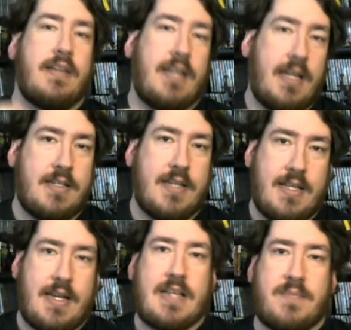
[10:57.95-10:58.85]
into
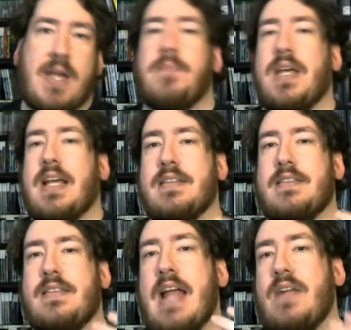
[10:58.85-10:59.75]
the next bit,
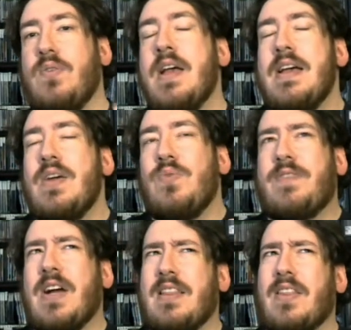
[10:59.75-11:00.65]
because then we've
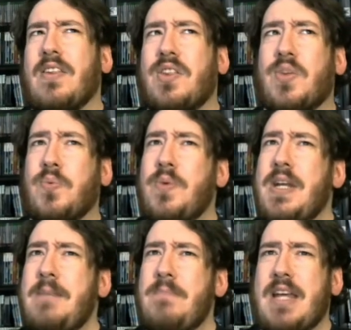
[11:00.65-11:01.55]
got
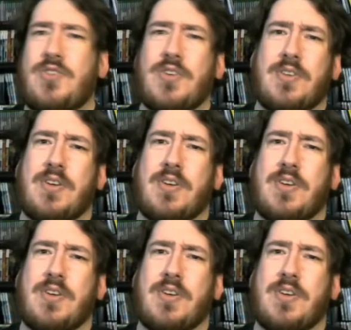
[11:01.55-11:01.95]
3 major